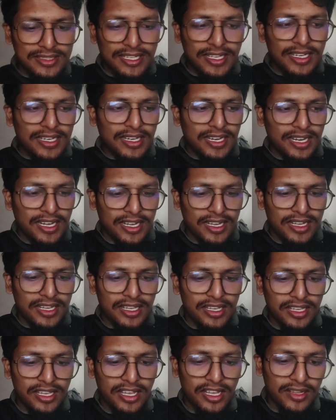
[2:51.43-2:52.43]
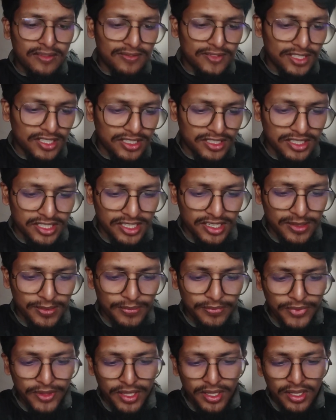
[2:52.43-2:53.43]
that I have learned here.
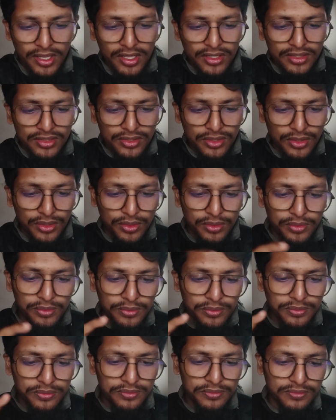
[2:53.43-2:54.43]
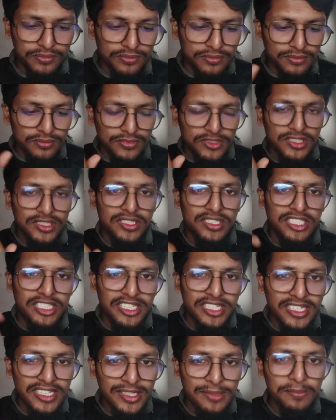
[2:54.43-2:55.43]
So the
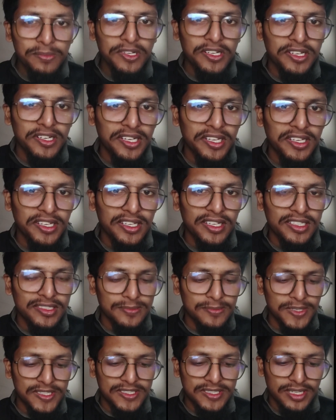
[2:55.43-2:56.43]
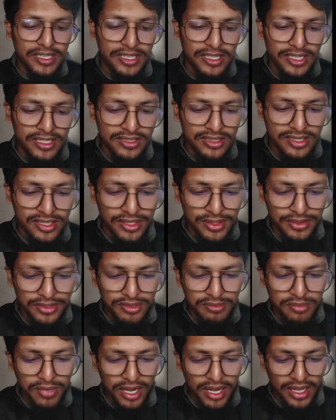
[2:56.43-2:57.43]
deep learning is basically
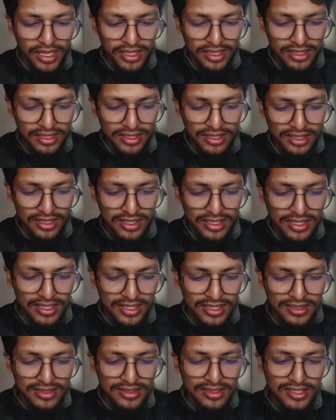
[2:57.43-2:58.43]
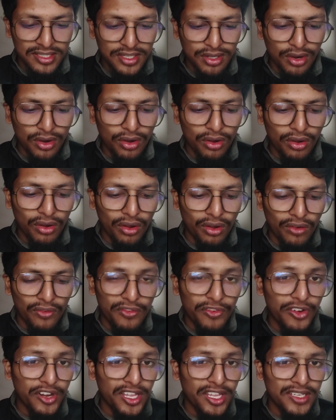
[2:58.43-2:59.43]
introduced by Zio
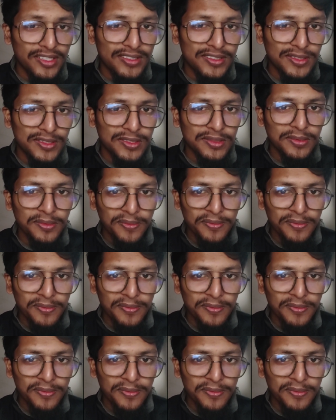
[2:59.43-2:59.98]
Offrey Hinton,